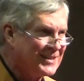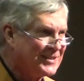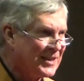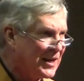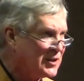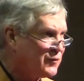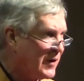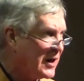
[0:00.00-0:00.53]
He
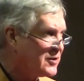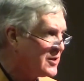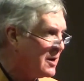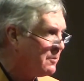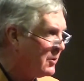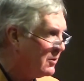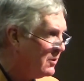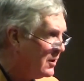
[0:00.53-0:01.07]
said, it's very
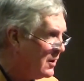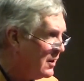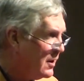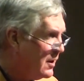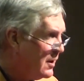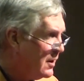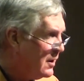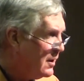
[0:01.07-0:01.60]
simple.
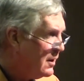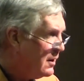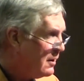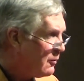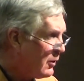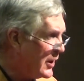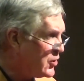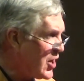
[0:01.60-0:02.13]

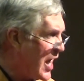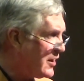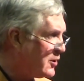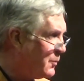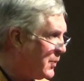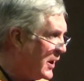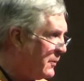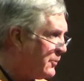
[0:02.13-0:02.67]
Reach out
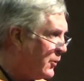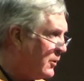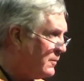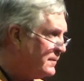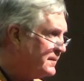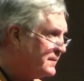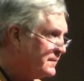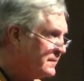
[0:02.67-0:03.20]
to
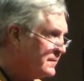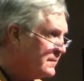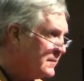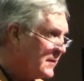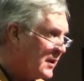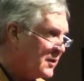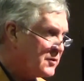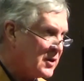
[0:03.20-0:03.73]
people.
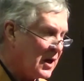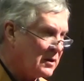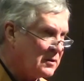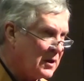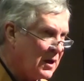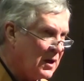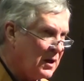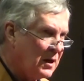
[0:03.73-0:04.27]
He
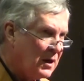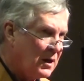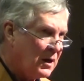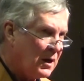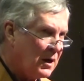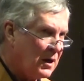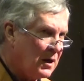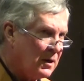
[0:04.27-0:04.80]
said,
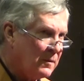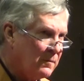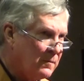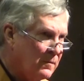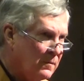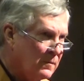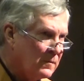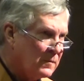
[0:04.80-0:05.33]

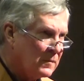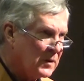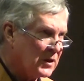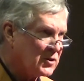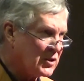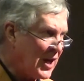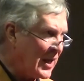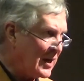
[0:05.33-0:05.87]

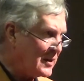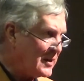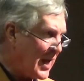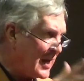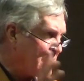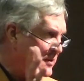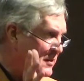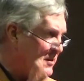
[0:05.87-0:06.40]
the state of
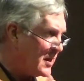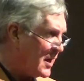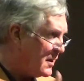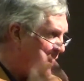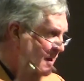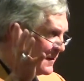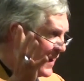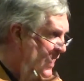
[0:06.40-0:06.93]
Texas
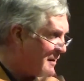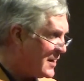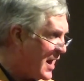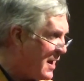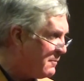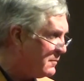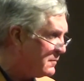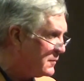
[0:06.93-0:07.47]
had, at that
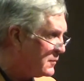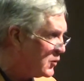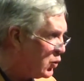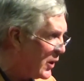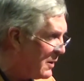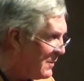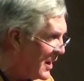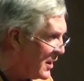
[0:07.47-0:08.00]
time,
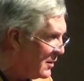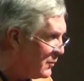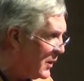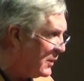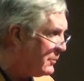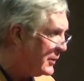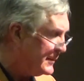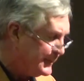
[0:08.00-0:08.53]
20 million
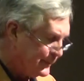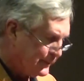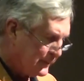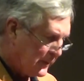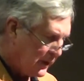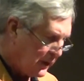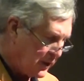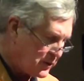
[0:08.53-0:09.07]
people.
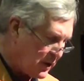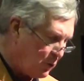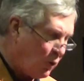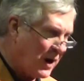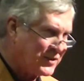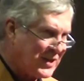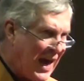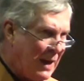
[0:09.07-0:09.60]
And he said,
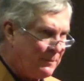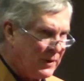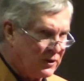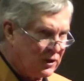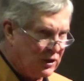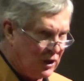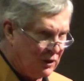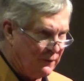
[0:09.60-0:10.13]
what's happened
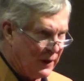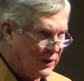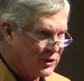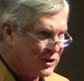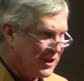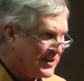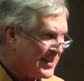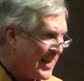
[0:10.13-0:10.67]
to the
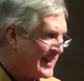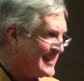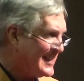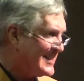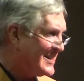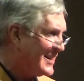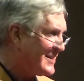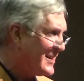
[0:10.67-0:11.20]
University of
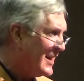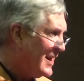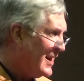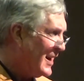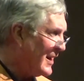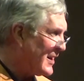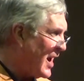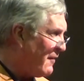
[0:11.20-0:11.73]
Texas,
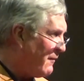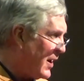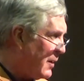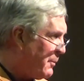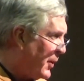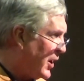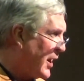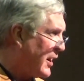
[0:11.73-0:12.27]
it got
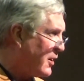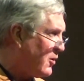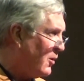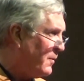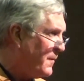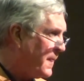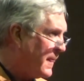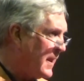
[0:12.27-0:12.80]
very
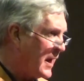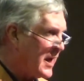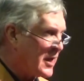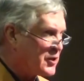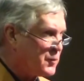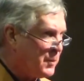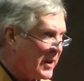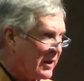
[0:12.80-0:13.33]
political. And they
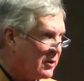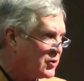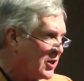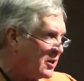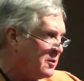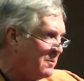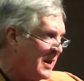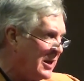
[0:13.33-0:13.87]
got splintered. You
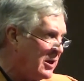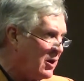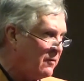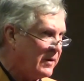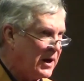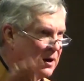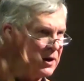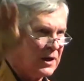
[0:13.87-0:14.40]
got the media
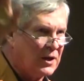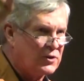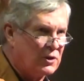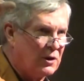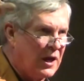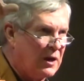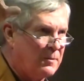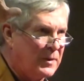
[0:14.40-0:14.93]
over here, you got
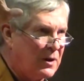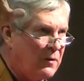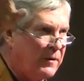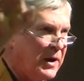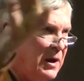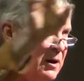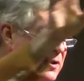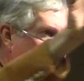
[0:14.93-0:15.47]
your letterman
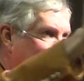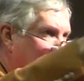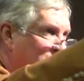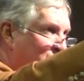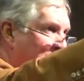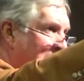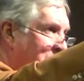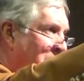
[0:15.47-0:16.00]
over here, you got
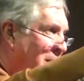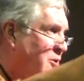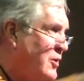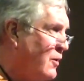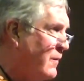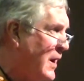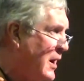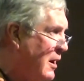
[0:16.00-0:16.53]
your fan base
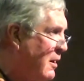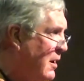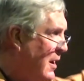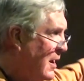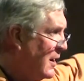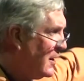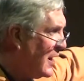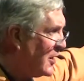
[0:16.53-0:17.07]
over
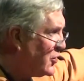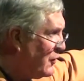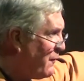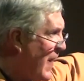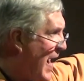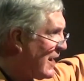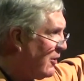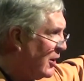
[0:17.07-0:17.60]
here, you got your
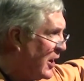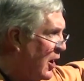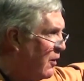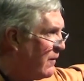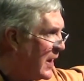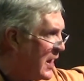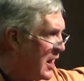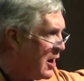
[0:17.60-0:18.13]
faculty
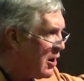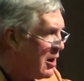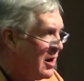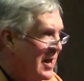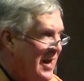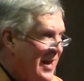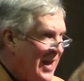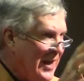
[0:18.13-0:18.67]
over
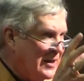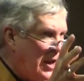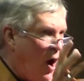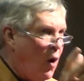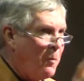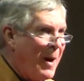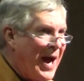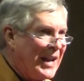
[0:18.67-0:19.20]
here, and
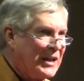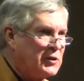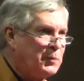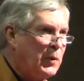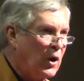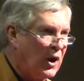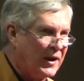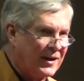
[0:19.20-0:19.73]
nobody's
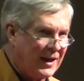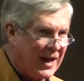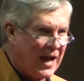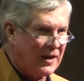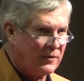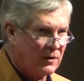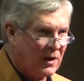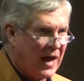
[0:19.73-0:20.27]
pulling
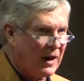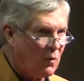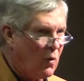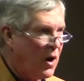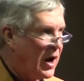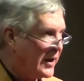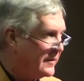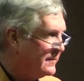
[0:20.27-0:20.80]
together like
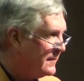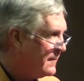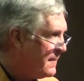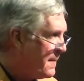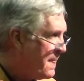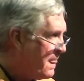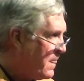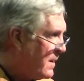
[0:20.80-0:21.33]
one.
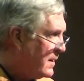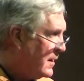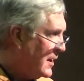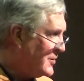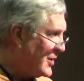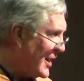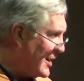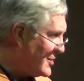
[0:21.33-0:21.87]

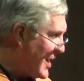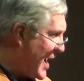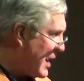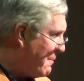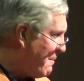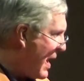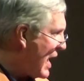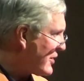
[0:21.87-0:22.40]
He said, it's
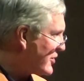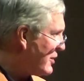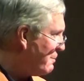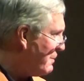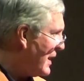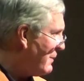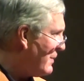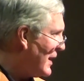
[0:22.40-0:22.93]
like a box of
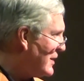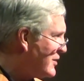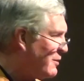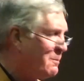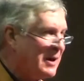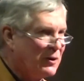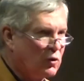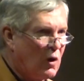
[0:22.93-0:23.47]
BBs
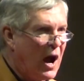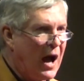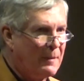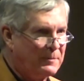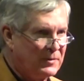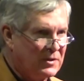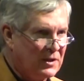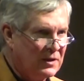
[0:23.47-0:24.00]
have been
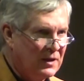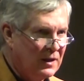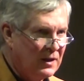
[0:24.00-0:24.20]
dropped.